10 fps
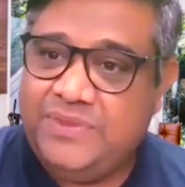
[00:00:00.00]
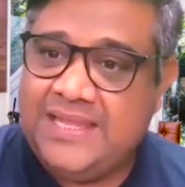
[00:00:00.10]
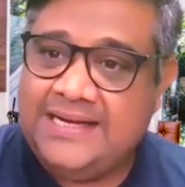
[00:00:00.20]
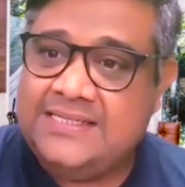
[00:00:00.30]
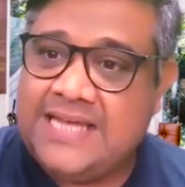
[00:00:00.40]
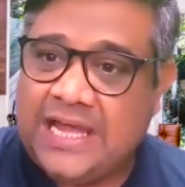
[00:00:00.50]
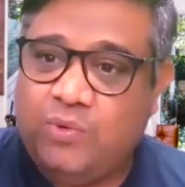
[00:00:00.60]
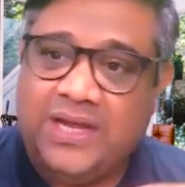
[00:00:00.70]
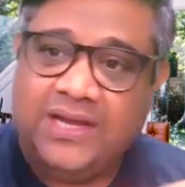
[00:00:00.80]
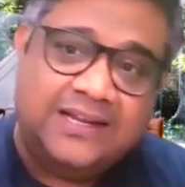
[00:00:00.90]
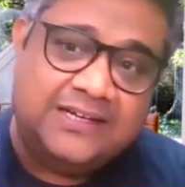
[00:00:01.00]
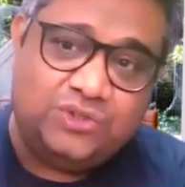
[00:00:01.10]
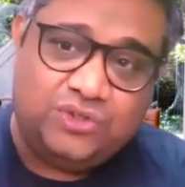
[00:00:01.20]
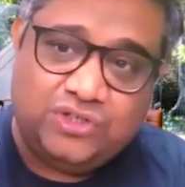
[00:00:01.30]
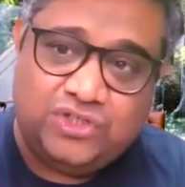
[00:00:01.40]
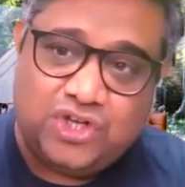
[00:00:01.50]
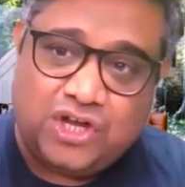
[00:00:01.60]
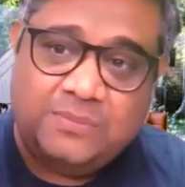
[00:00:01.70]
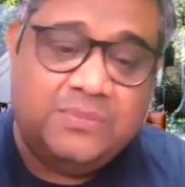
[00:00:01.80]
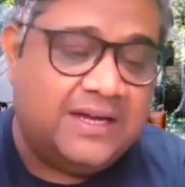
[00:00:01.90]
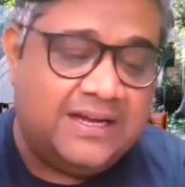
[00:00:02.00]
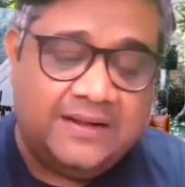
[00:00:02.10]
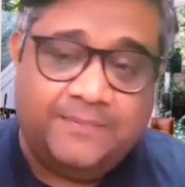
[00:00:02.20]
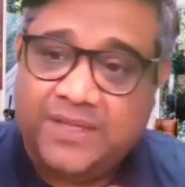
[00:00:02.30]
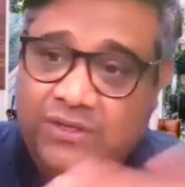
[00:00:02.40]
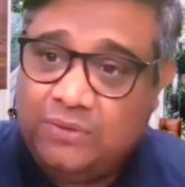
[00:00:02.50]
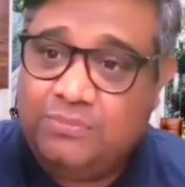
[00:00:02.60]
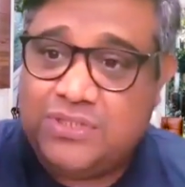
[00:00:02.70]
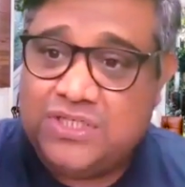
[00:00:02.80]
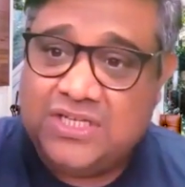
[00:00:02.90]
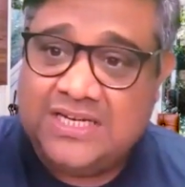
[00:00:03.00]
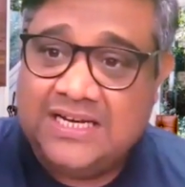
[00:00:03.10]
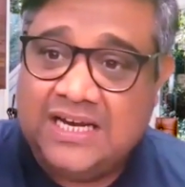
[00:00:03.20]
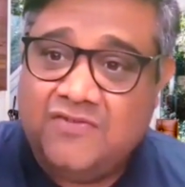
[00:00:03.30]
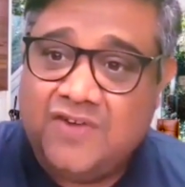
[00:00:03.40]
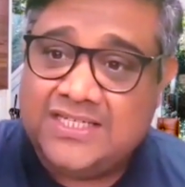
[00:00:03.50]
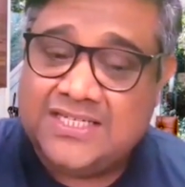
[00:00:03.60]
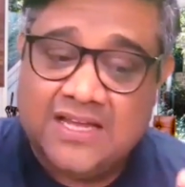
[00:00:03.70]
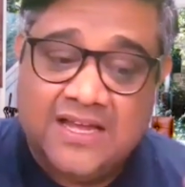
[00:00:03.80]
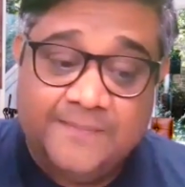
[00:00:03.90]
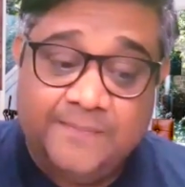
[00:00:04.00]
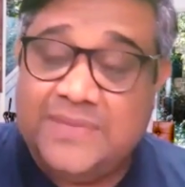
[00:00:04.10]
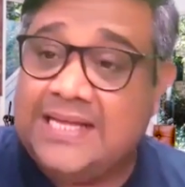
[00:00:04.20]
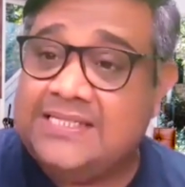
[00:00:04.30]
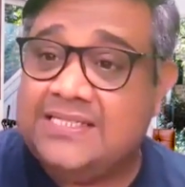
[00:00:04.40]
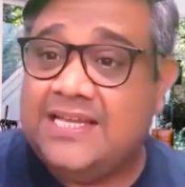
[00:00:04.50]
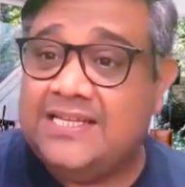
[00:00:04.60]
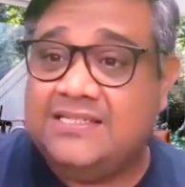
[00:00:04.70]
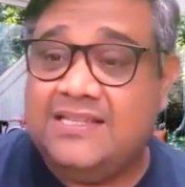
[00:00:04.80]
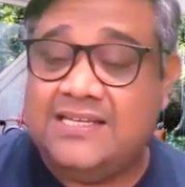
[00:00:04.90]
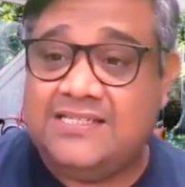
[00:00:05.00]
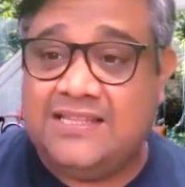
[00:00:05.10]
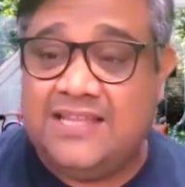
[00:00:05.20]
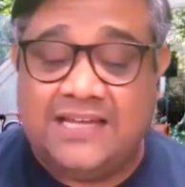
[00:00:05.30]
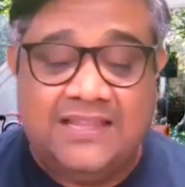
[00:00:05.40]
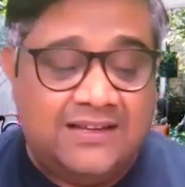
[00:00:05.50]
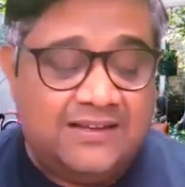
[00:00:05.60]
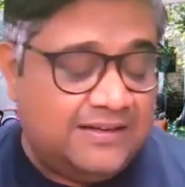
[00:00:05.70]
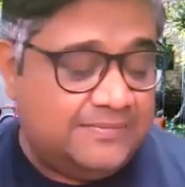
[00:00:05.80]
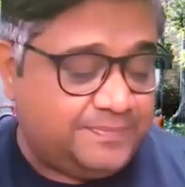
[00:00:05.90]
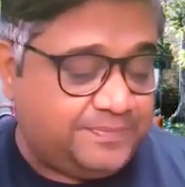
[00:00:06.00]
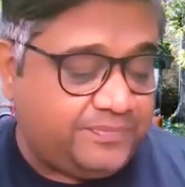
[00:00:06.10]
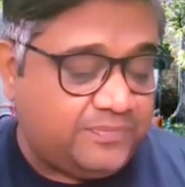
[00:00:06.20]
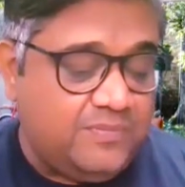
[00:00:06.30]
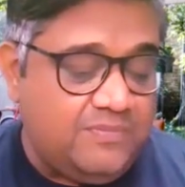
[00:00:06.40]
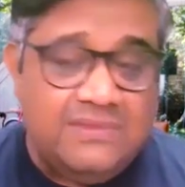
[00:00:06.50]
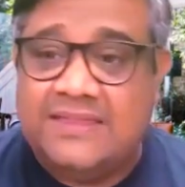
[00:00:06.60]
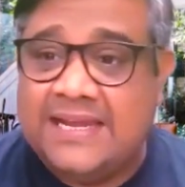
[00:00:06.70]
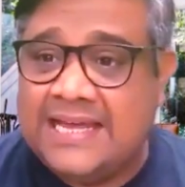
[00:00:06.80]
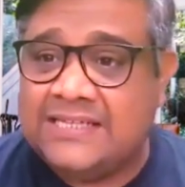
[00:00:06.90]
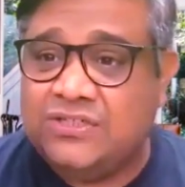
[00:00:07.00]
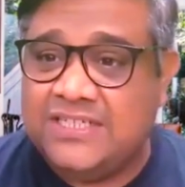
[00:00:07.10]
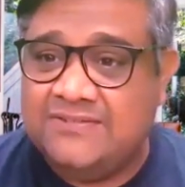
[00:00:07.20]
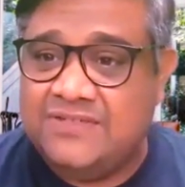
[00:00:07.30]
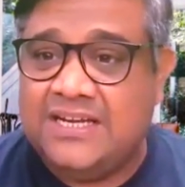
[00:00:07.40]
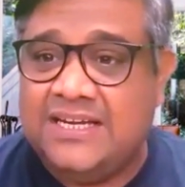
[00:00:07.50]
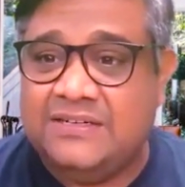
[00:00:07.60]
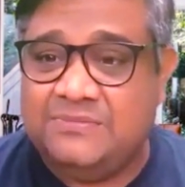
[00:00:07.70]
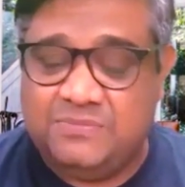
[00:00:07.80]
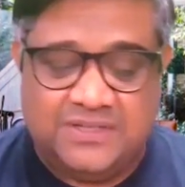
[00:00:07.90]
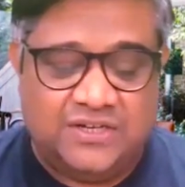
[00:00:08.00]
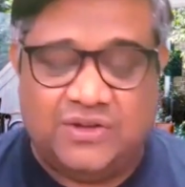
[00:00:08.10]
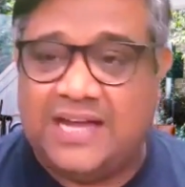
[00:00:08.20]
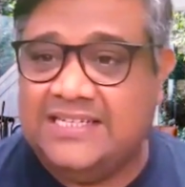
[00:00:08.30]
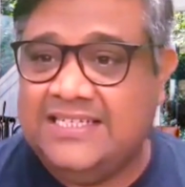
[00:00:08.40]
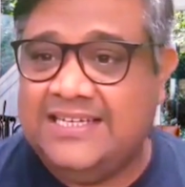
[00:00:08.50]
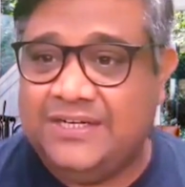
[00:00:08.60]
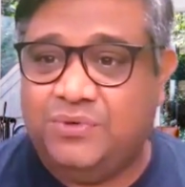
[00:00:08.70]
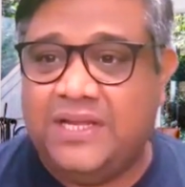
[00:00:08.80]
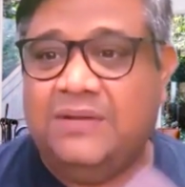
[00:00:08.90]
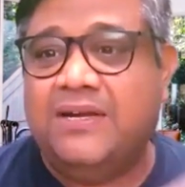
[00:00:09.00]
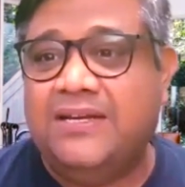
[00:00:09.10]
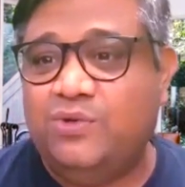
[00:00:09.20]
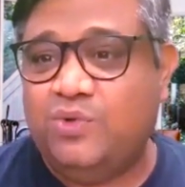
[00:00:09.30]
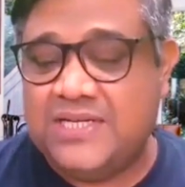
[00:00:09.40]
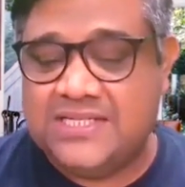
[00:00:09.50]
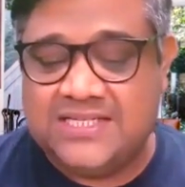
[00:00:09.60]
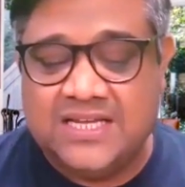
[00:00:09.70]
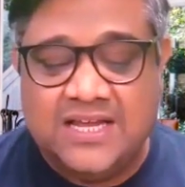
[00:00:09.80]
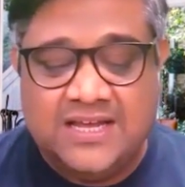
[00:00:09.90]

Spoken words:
that segued into your job, your position at Netflix. That's I think that actually gives a clear, idea to anybody who is